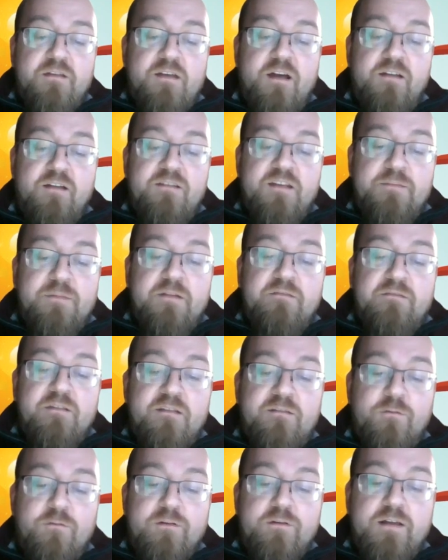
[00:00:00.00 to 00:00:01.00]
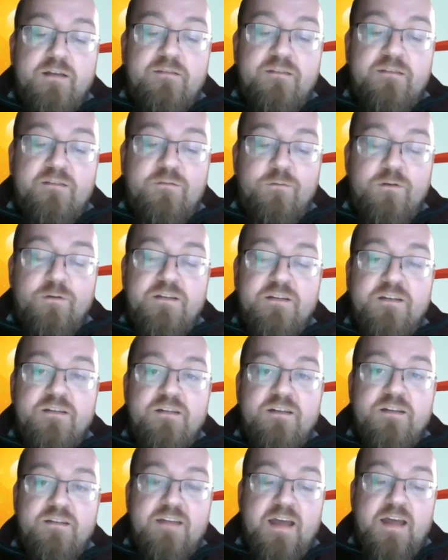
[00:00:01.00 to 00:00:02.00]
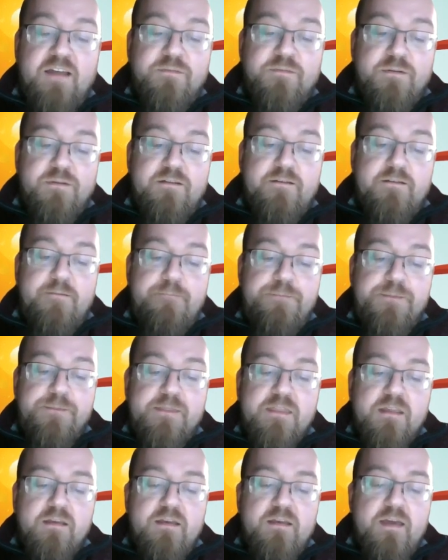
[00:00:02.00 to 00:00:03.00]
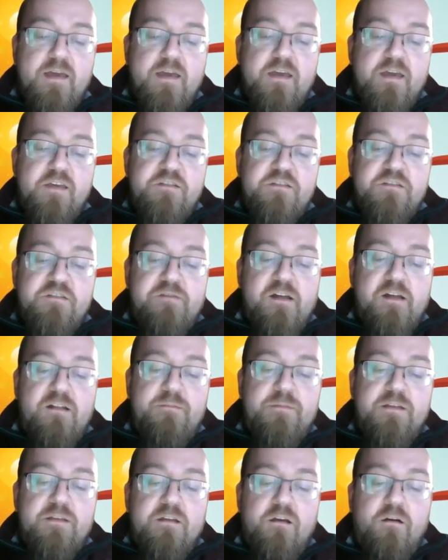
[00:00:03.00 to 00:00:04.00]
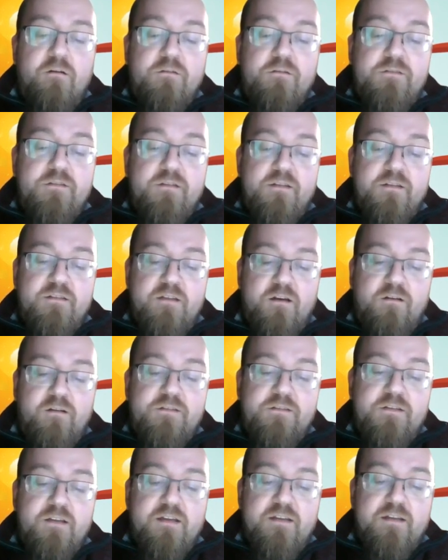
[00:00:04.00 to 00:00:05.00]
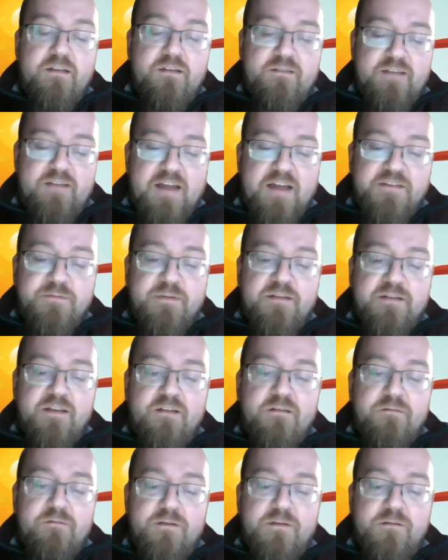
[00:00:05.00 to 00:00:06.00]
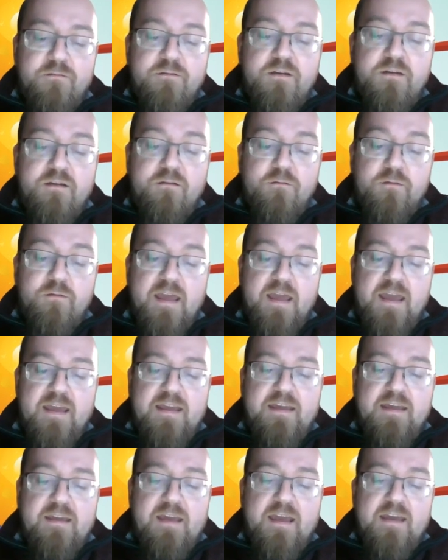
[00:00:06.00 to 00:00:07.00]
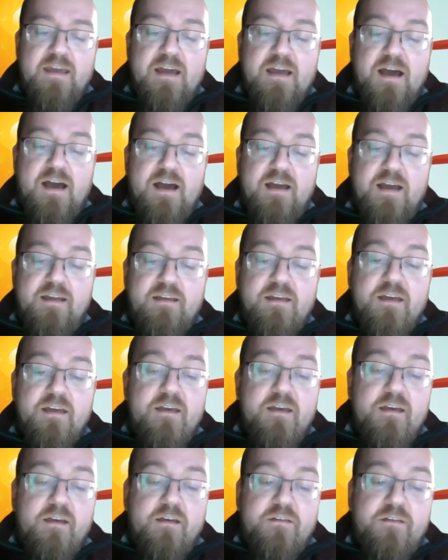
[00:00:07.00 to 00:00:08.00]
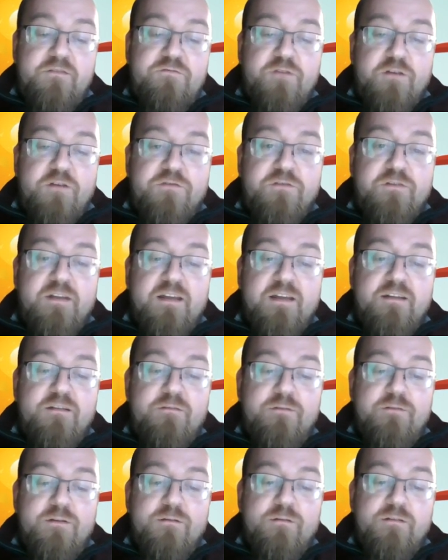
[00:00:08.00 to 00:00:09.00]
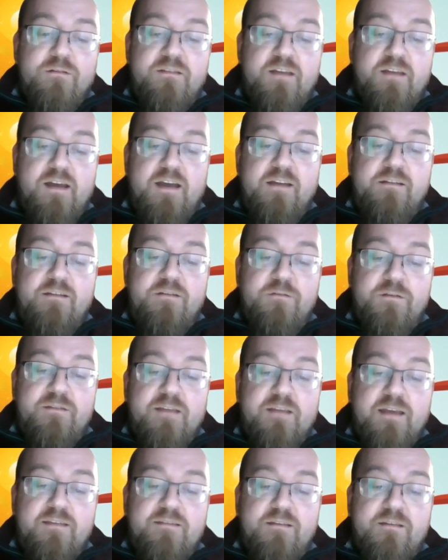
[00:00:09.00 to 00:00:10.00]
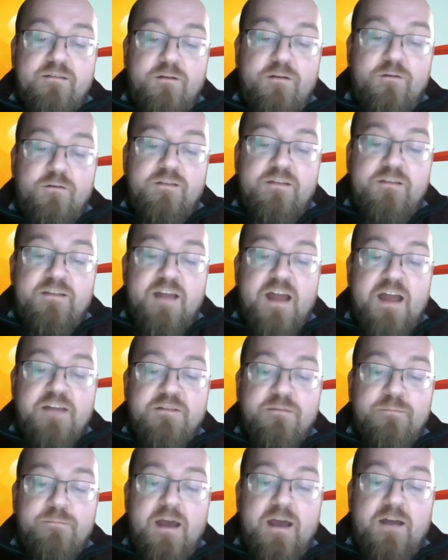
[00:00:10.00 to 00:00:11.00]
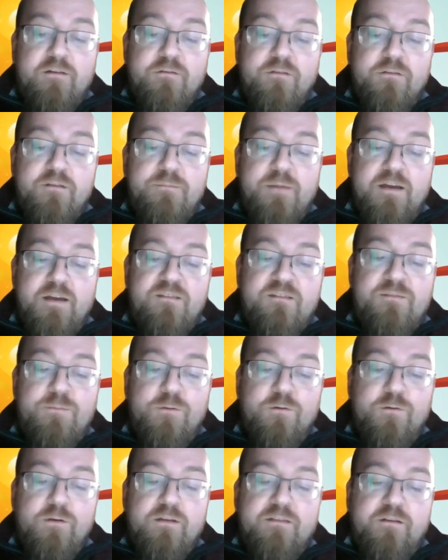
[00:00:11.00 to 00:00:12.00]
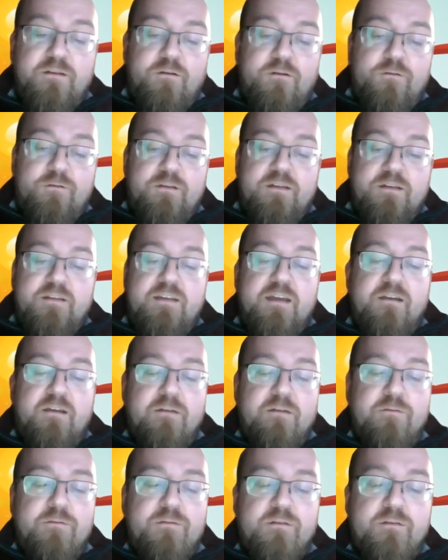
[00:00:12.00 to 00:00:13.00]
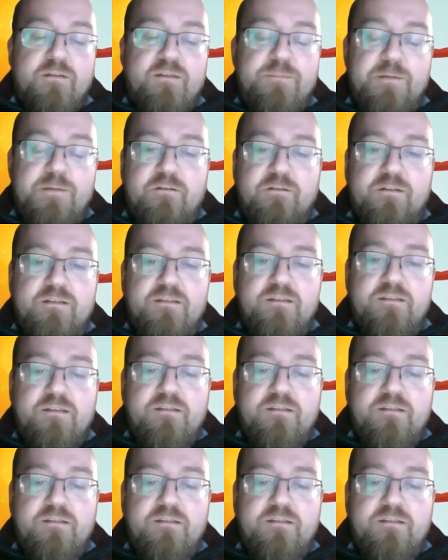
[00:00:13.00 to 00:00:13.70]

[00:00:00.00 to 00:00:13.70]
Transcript: the concept of disorganized disoriented attachment. She developed the Adult Attachment Interview, or AAI, a structured interview designed to assess adults' attachment patterns by exploring their early caregivers' experience.